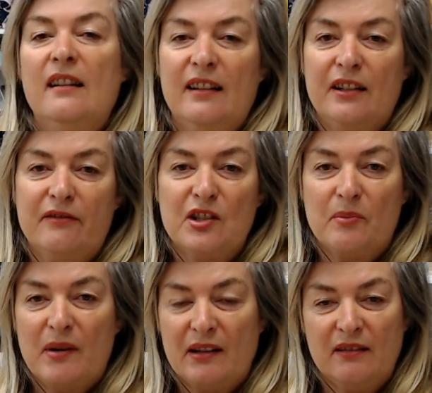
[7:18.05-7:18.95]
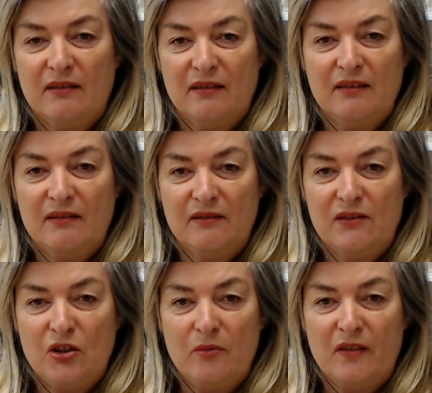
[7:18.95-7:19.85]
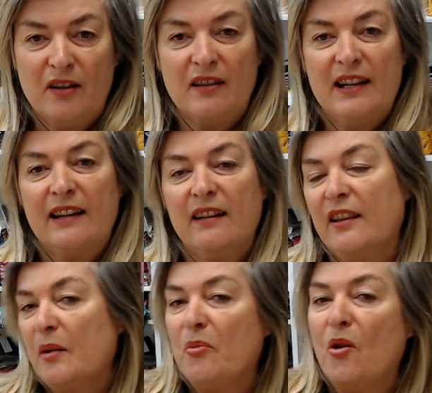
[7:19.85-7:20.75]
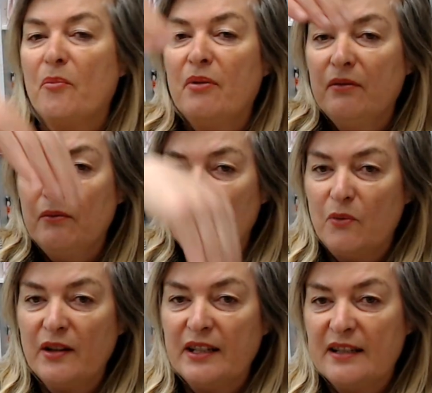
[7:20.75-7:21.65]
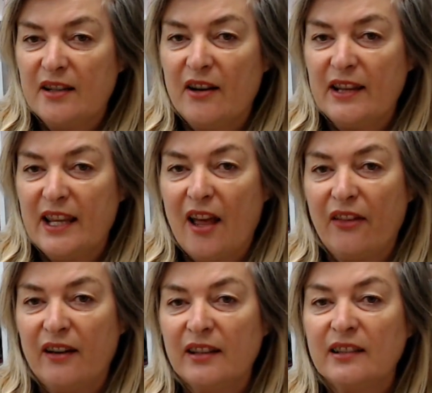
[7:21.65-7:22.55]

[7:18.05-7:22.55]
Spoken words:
and a front and back tube for the other leg, and I pop one inside the other,